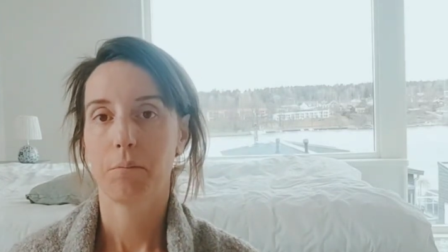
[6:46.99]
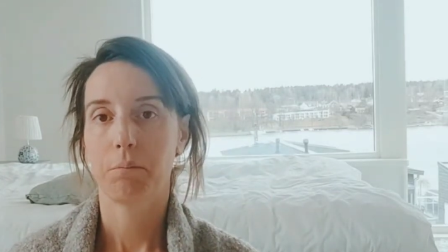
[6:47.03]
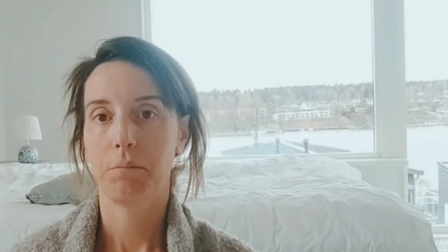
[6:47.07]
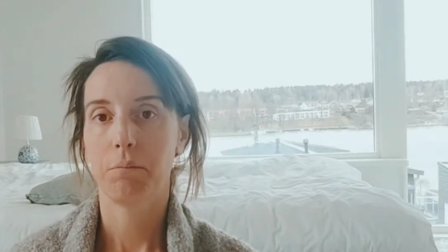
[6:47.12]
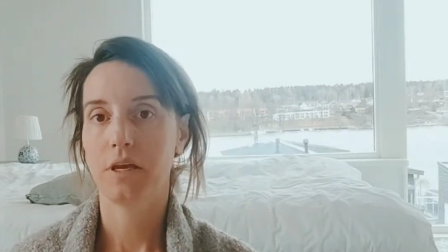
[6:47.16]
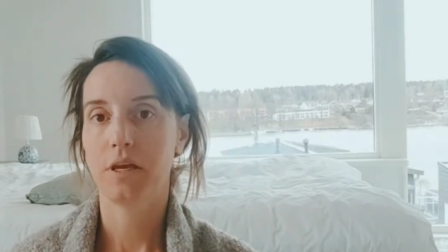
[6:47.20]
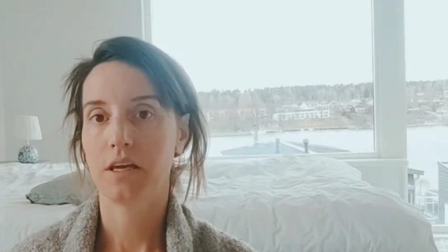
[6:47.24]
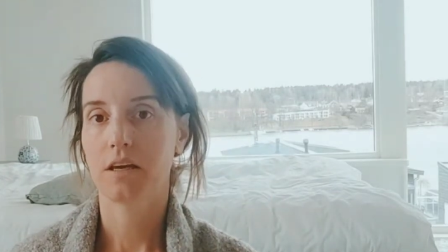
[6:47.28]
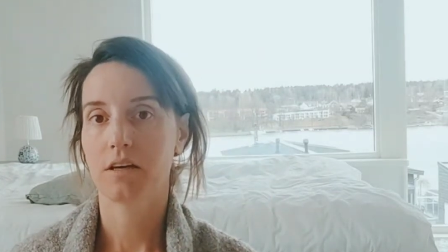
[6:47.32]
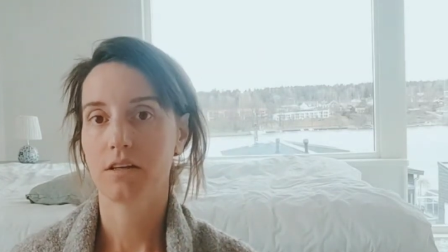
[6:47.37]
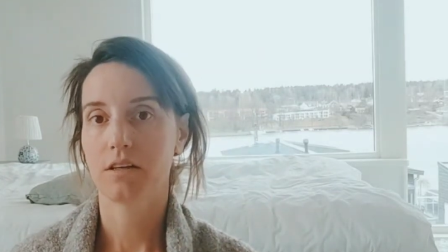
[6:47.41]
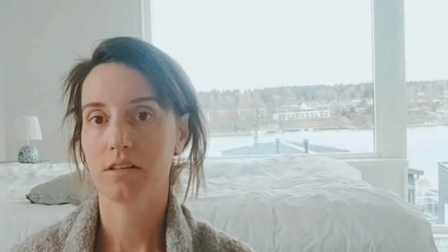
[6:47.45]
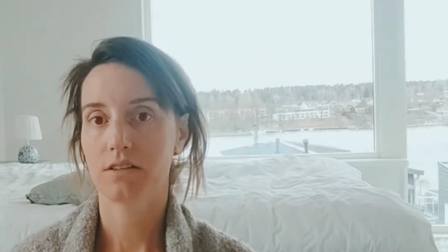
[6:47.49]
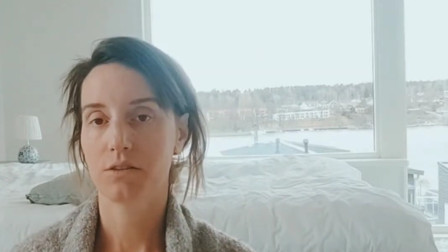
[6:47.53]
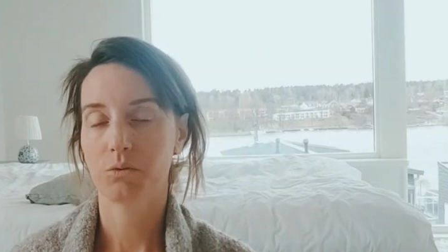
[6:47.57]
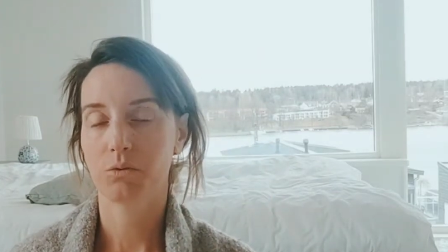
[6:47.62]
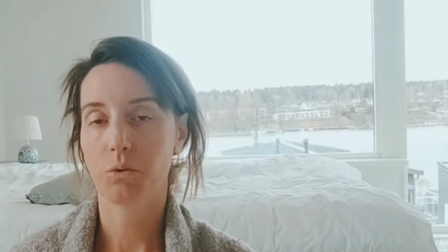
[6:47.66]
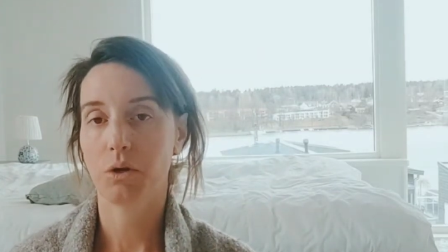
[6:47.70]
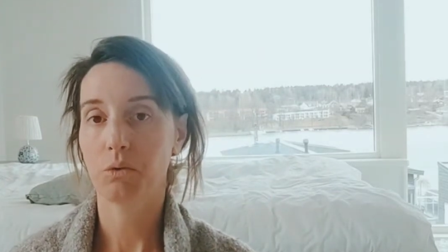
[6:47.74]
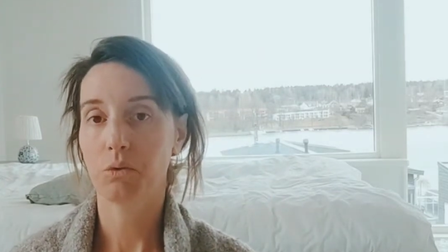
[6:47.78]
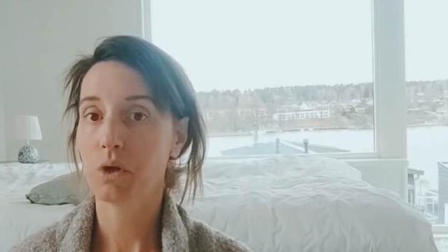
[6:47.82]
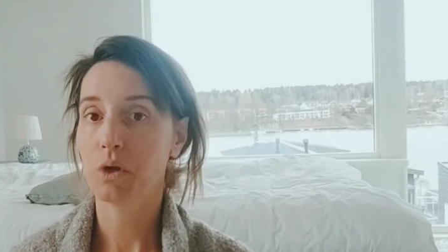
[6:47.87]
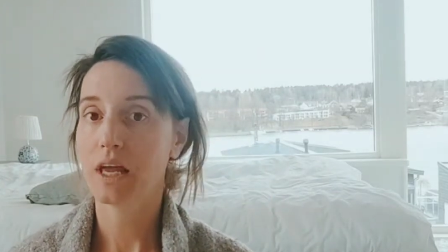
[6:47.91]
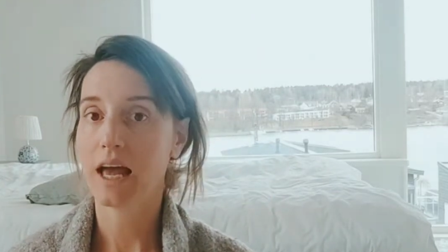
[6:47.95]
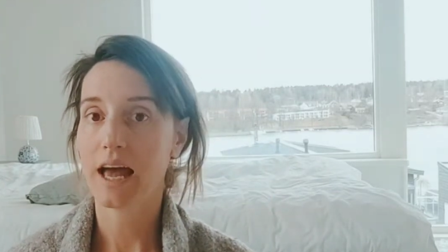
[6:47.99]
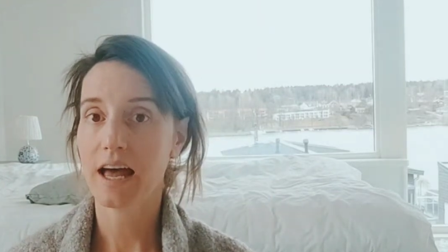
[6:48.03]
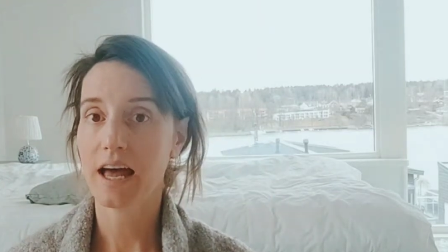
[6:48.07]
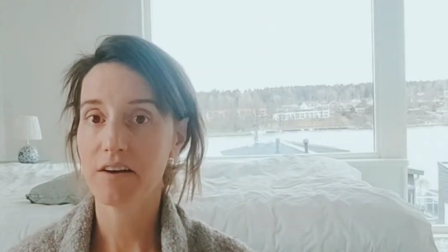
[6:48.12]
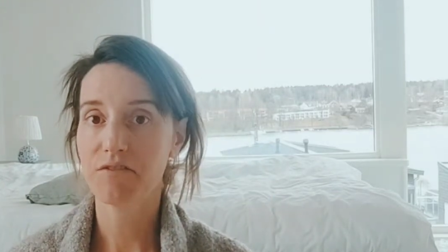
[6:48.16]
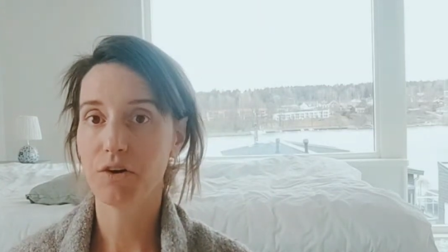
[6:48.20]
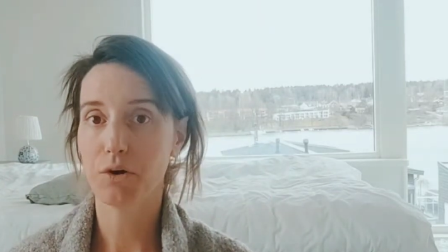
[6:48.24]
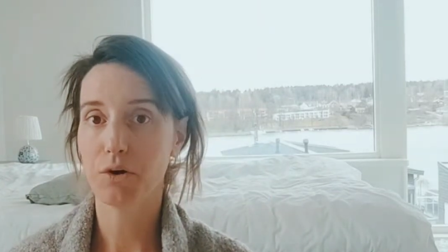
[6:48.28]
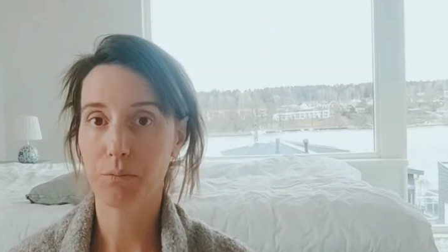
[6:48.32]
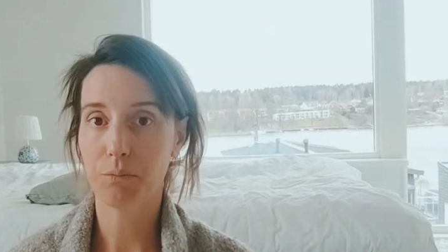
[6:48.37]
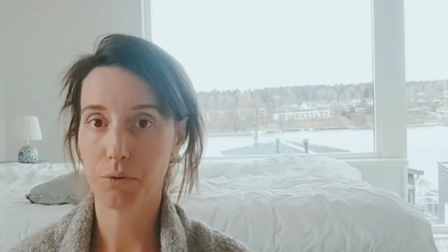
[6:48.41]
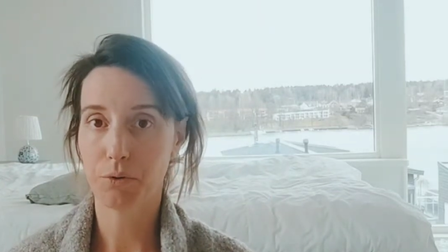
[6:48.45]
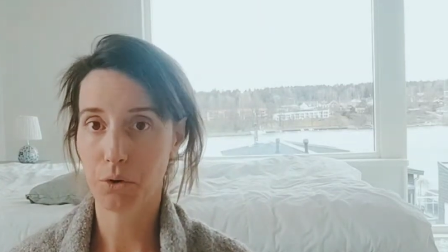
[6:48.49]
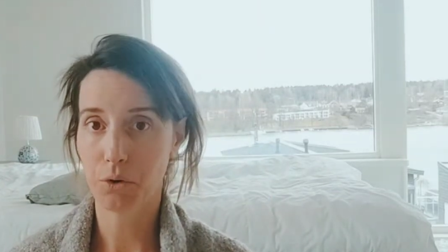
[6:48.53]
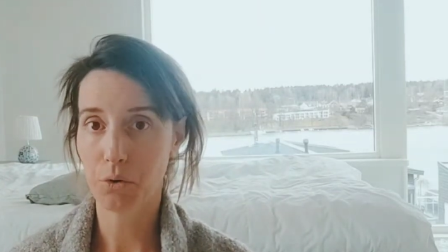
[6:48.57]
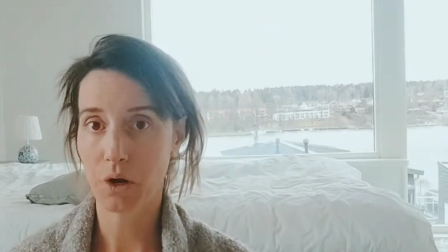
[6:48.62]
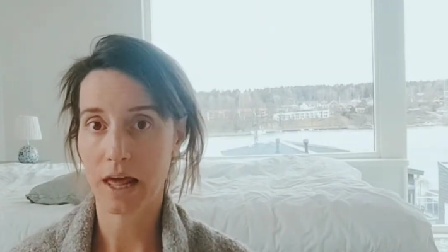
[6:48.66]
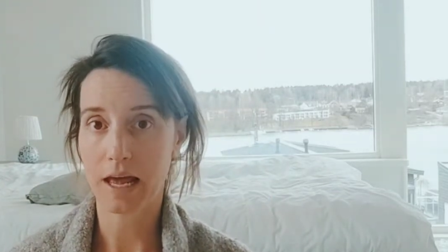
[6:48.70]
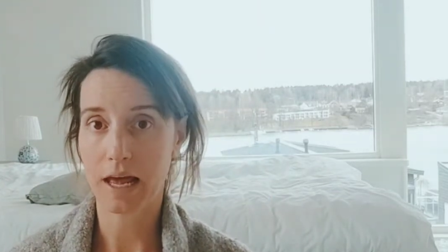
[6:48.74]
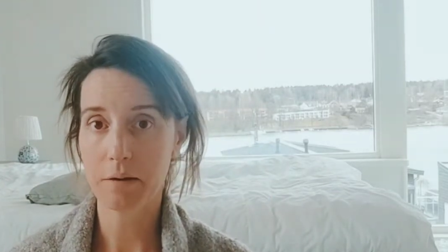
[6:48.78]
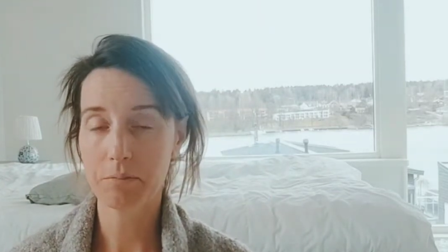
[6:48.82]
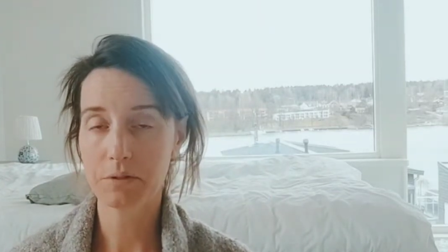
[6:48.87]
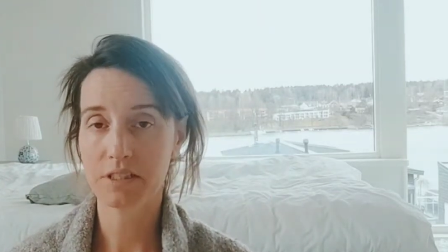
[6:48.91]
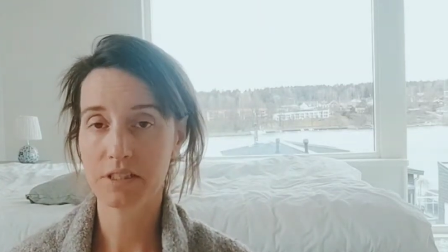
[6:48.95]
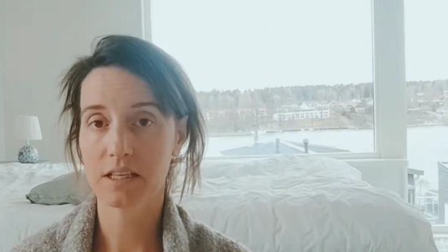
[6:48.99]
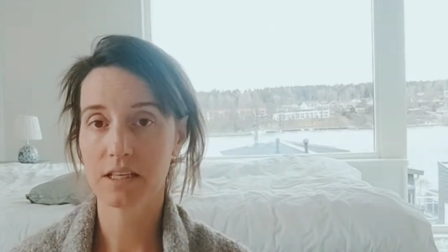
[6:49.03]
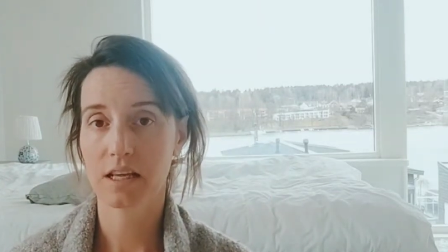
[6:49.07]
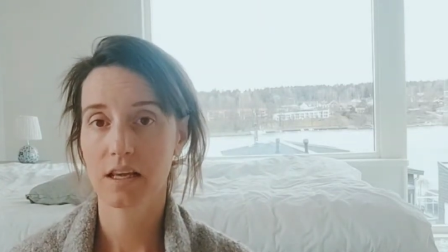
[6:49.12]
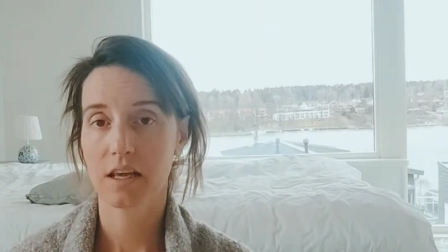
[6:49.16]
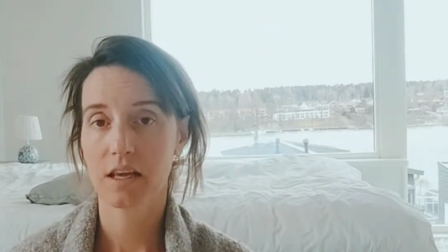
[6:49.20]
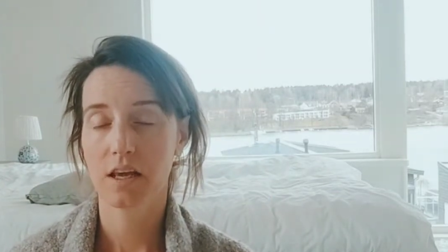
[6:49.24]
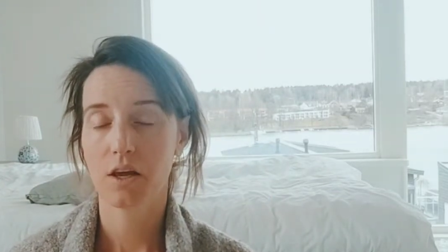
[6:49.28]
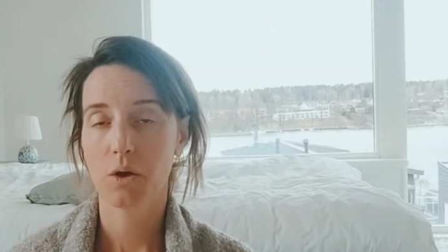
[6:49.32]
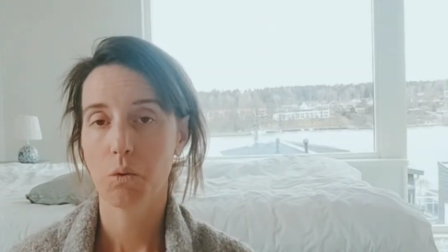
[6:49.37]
because when we have a prolapse,